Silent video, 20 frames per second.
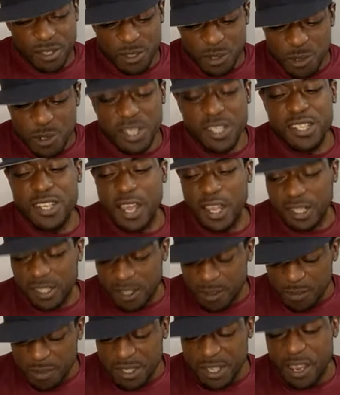to
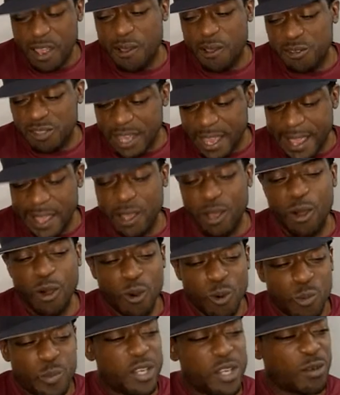conduct themselves at
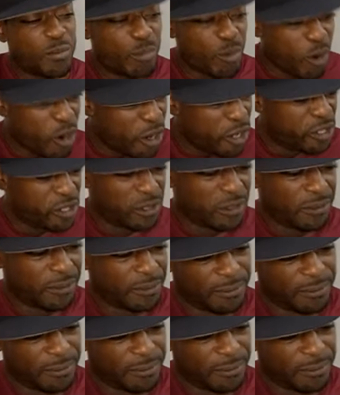home and abroad.